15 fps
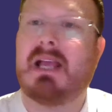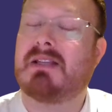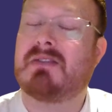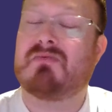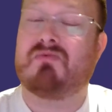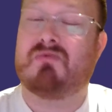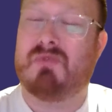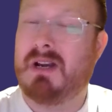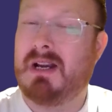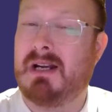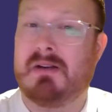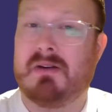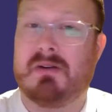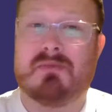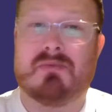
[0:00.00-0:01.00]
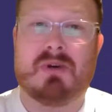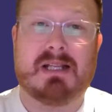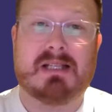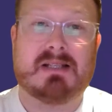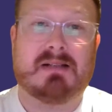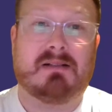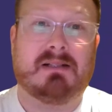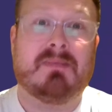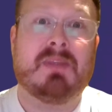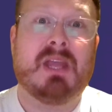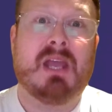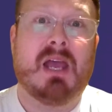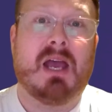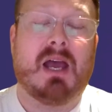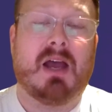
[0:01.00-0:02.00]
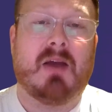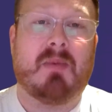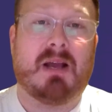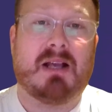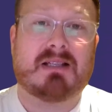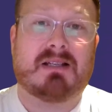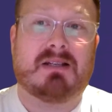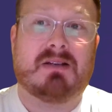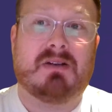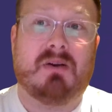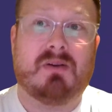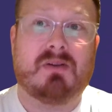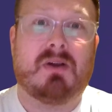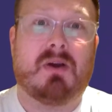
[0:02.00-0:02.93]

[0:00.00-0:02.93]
It's really good, really tight, has a lot